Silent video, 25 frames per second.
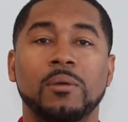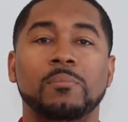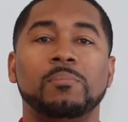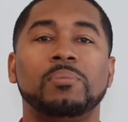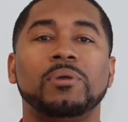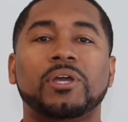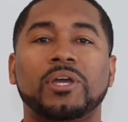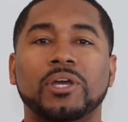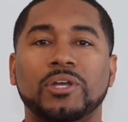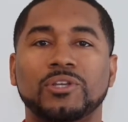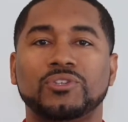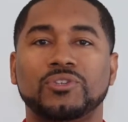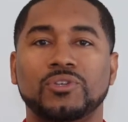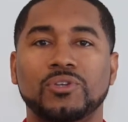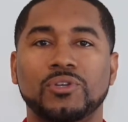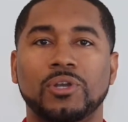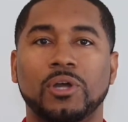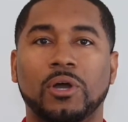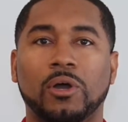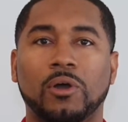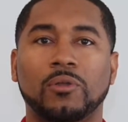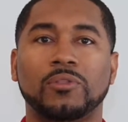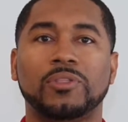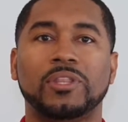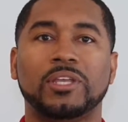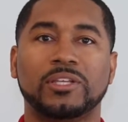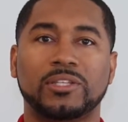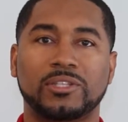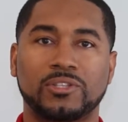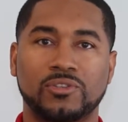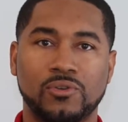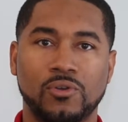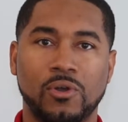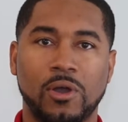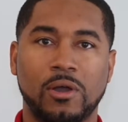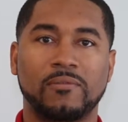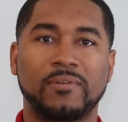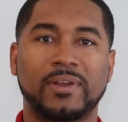because you know that
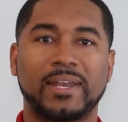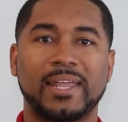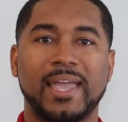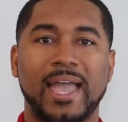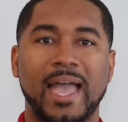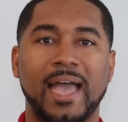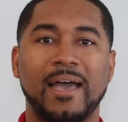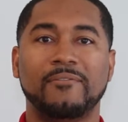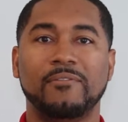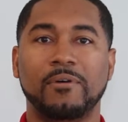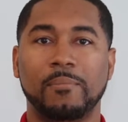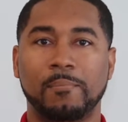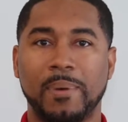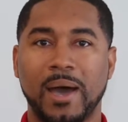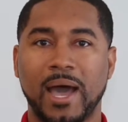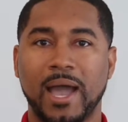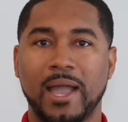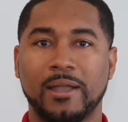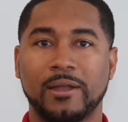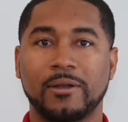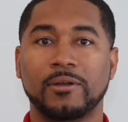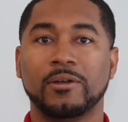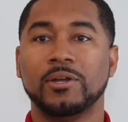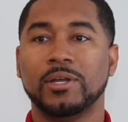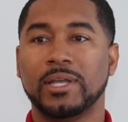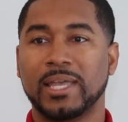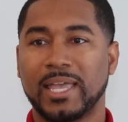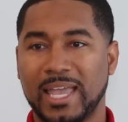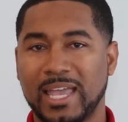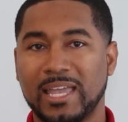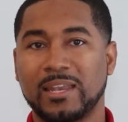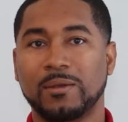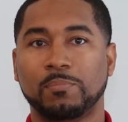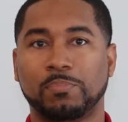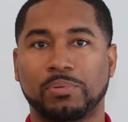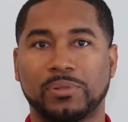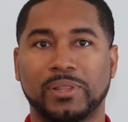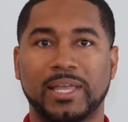you already have a buyer
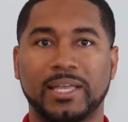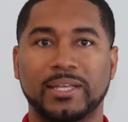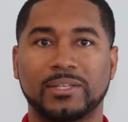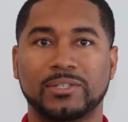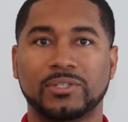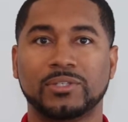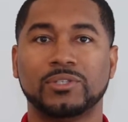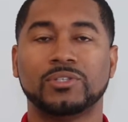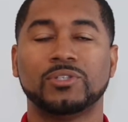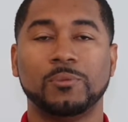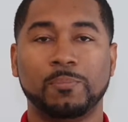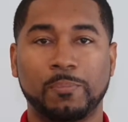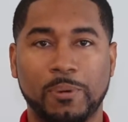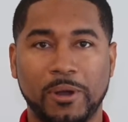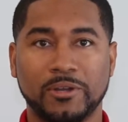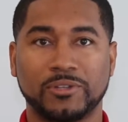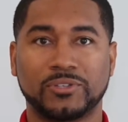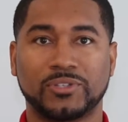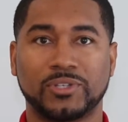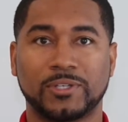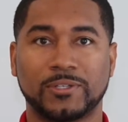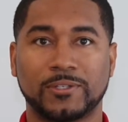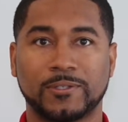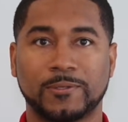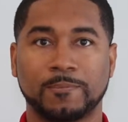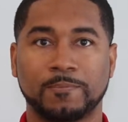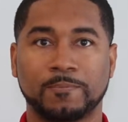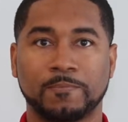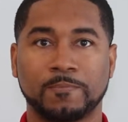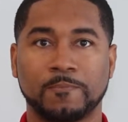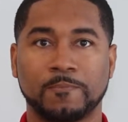in place to purchase.